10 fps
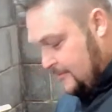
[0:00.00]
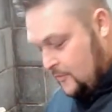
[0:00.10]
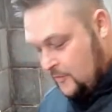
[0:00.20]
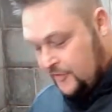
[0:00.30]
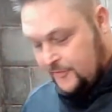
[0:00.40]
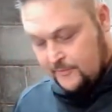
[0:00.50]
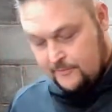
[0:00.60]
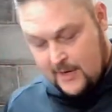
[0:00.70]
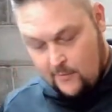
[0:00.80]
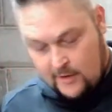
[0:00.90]
with
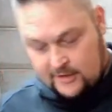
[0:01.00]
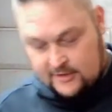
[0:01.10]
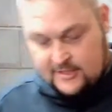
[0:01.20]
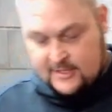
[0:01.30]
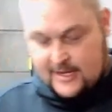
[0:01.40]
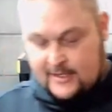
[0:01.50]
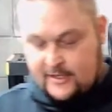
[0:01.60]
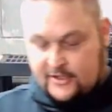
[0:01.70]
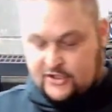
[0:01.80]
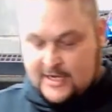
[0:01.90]
my work,
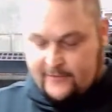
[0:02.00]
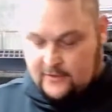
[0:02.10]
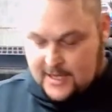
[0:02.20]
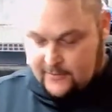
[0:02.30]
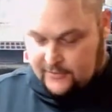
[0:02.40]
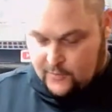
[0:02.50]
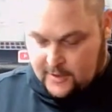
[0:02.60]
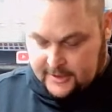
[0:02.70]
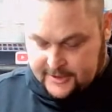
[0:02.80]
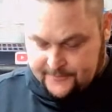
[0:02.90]
I travel a lot with
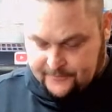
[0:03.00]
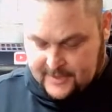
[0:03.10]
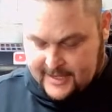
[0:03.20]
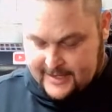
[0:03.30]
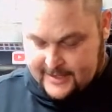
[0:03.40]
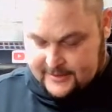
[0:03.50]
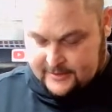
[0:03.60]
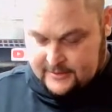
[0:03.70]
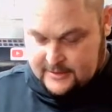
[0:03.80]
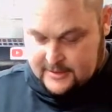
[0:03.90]
work, and
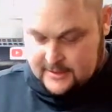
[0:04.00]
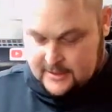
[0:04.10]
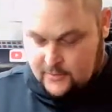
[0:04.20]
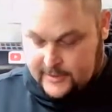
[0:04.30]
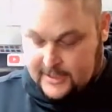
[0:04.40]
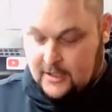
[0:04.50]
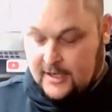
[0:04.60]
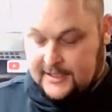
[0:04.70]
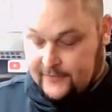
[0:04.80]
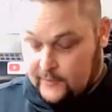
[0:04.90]
we get a lot
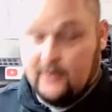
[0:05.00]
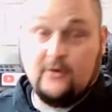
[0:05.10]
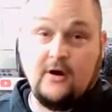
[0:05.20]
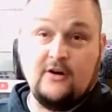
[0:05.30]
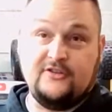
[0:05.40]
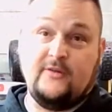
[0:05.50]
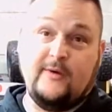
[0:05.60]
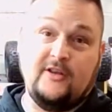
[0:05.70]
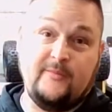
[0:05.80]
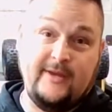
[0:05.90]
of different rental cars on a
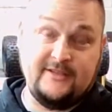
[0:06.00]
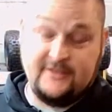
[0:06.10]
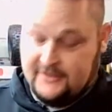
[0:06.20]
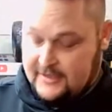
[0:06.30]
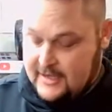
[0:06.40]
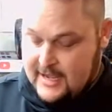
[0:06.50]
regular basis.